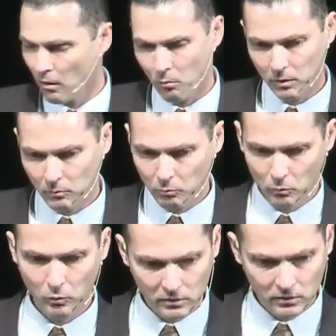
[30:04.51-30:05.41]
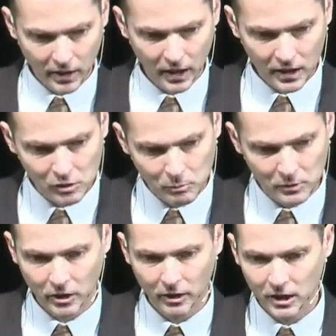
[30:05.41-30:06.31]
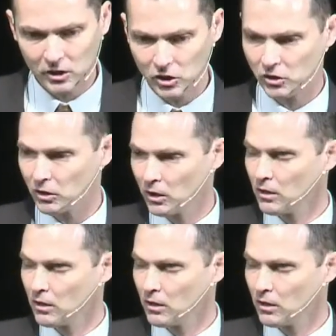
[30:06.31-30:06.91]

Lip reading: what Dan has been sharing is just,